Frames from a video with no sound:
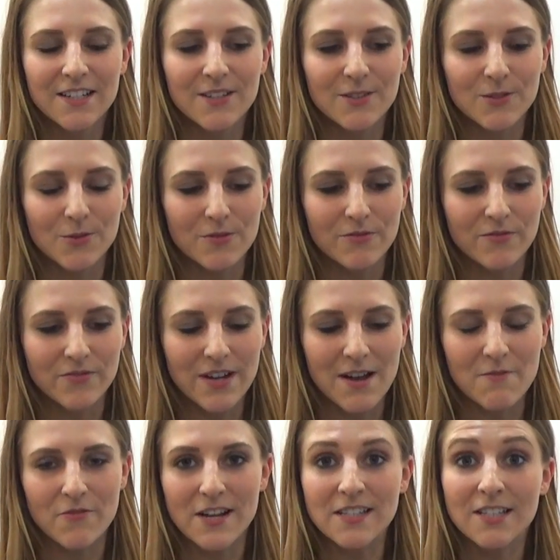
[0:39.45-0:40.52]
sort of
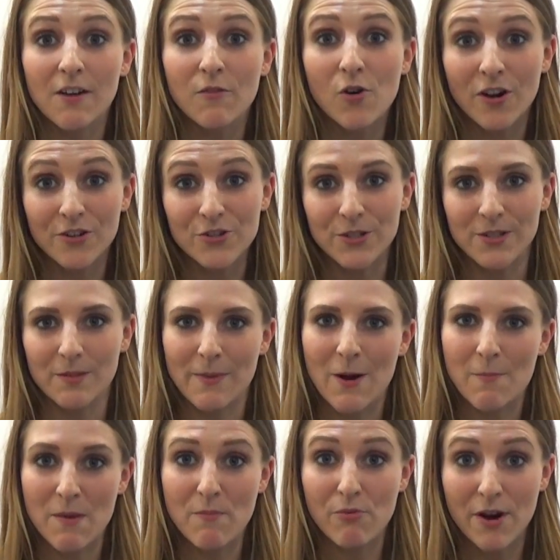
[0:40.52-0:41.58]
very self-conscious
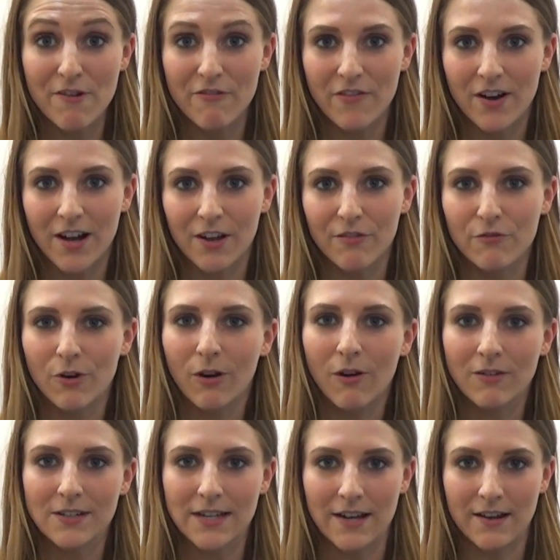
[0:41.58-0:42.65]
about my profile for a
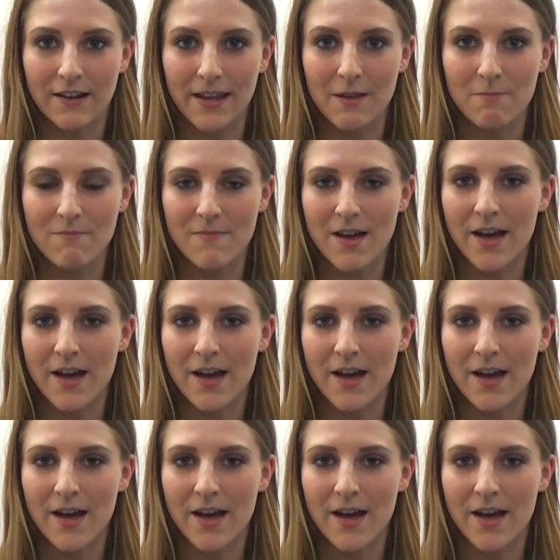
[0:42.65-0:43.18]
long time.